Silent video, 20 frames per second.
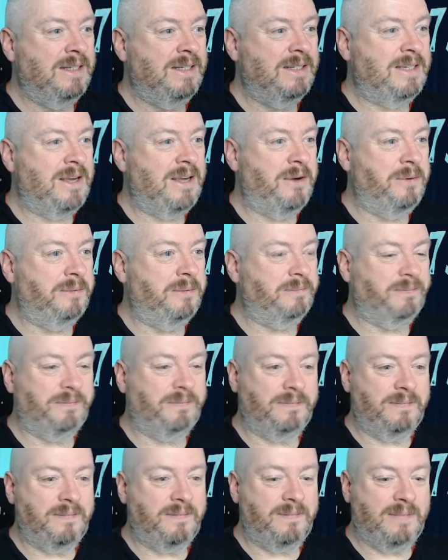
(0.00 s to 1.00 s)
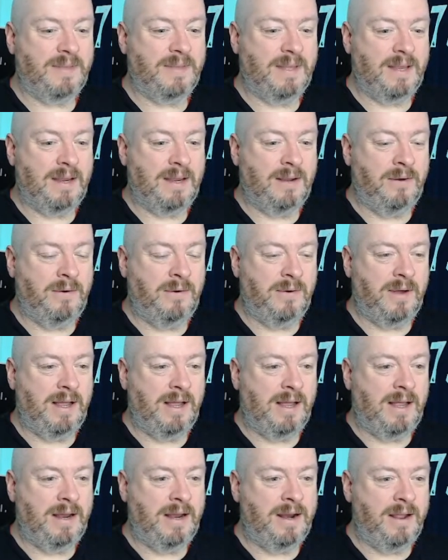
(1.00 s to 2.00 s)
So, oh,
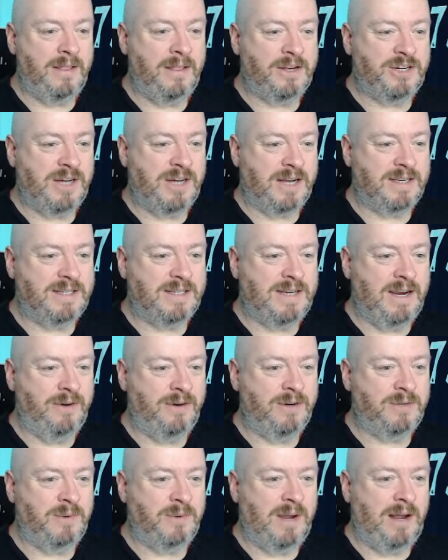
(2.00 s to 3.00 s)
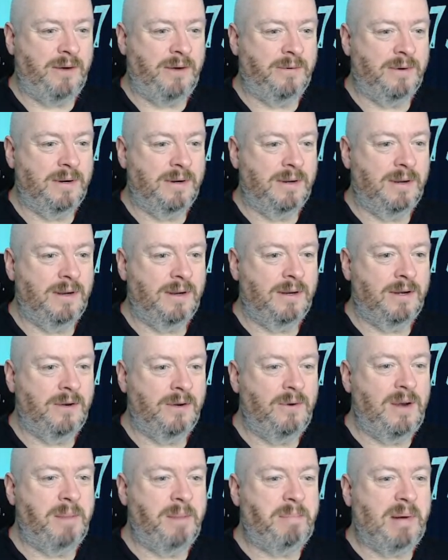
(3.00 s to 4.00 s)
another chance here as well.
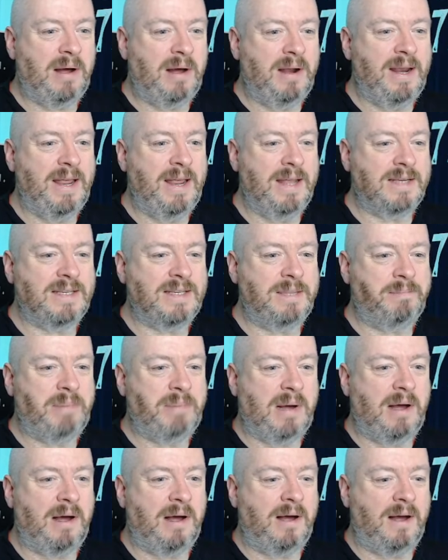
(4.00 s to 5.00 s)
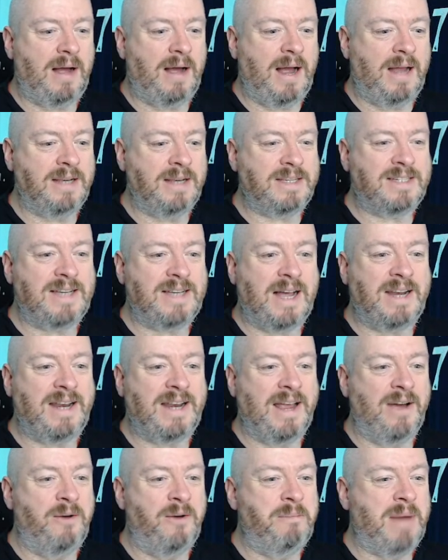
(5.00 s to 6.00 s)
Koulibaly hits the bar, and
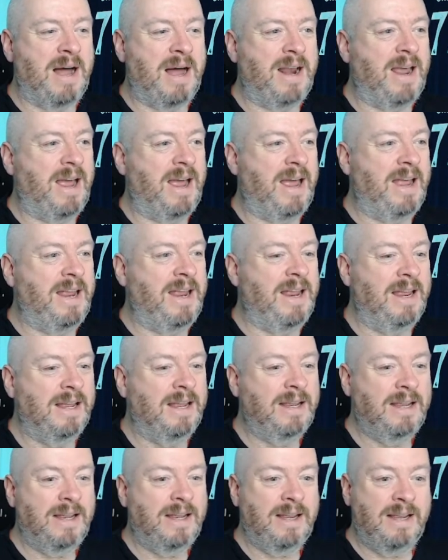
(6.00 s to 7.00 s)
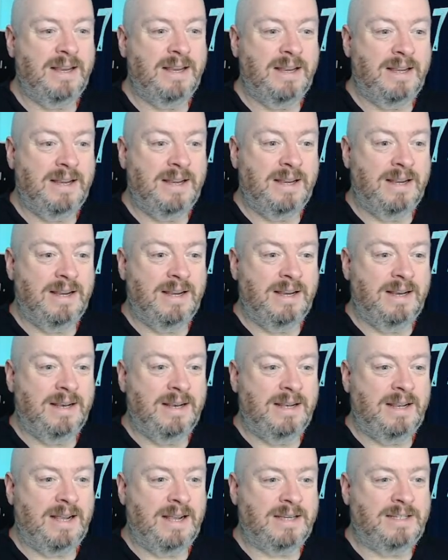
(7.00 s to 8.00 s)
Sadio Mane.
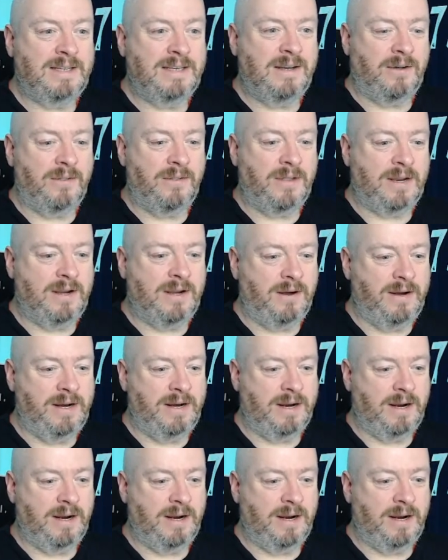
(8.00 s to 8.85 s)
That's not the kind of